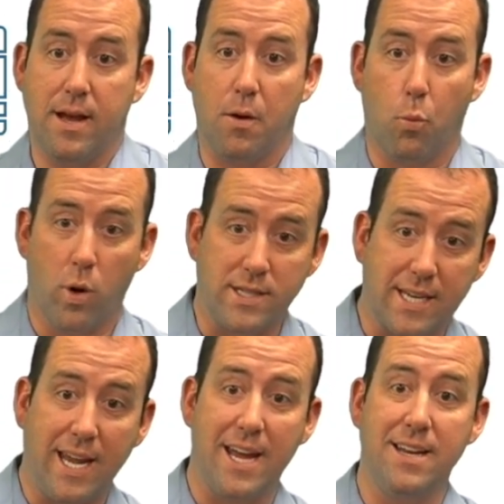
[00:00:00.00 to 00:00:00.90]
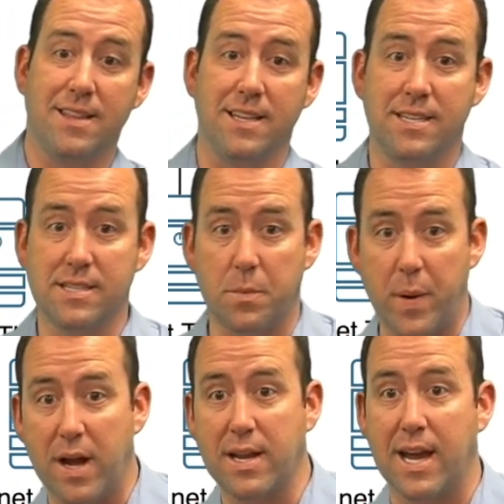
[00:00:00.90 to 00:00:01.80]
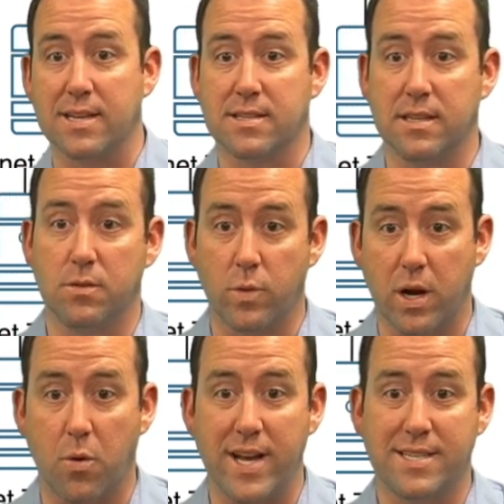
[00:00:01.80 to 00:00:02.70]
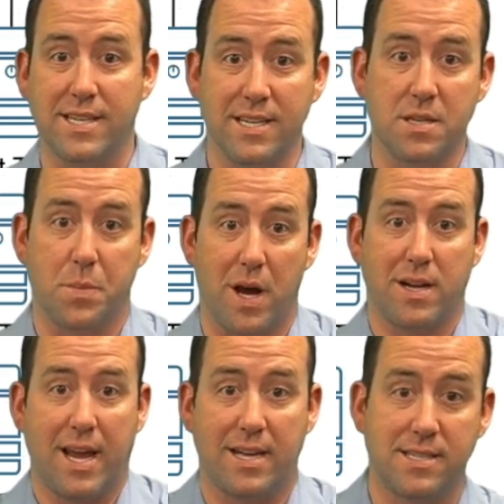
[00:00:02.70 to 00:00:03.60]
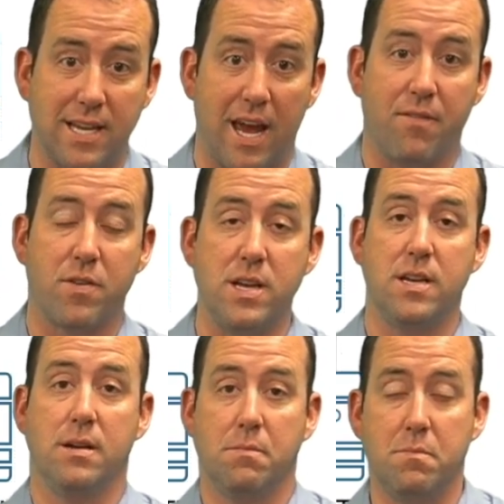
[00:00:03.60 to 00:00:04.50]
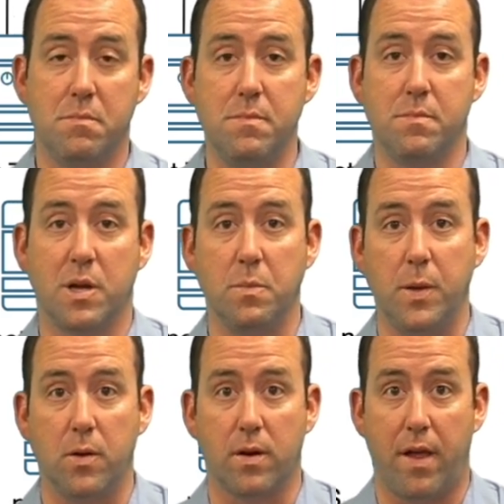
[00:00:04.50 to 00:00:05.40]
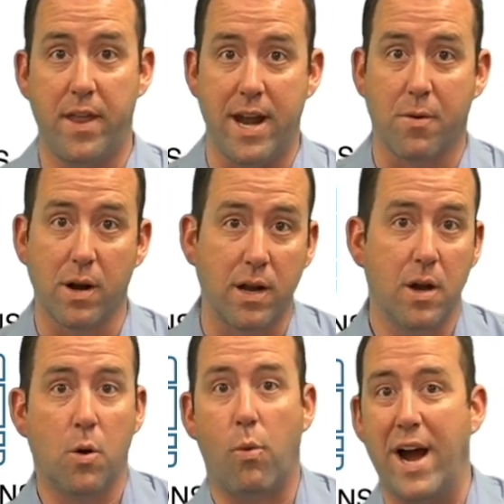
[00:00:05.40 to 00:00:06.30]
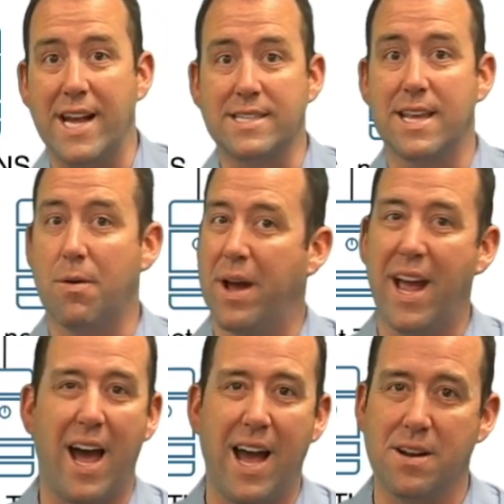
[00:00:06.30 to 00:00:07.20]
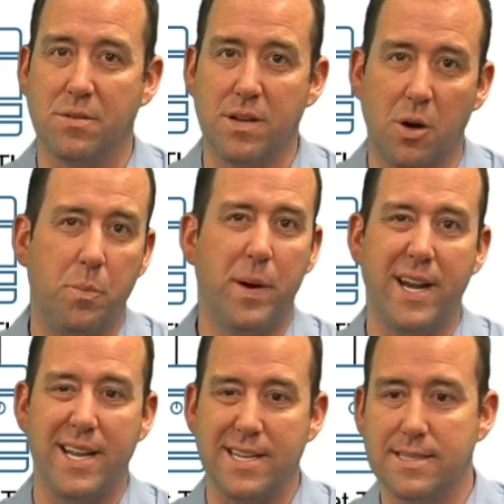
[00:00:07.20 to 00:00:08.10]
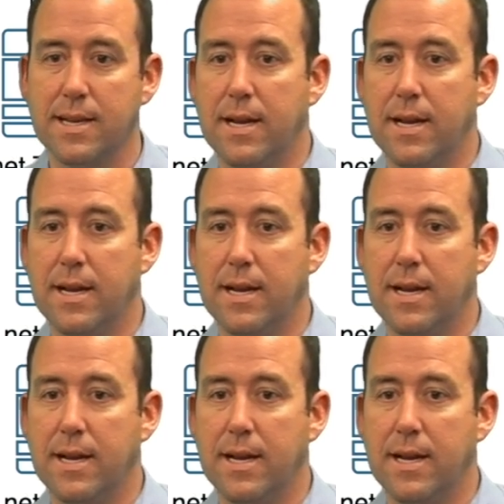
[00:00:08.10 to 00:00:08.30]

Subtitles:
Once again, this is a broadcast. The request is a broadcast to every computer on the network. Why it's that way, I don't know, but it is.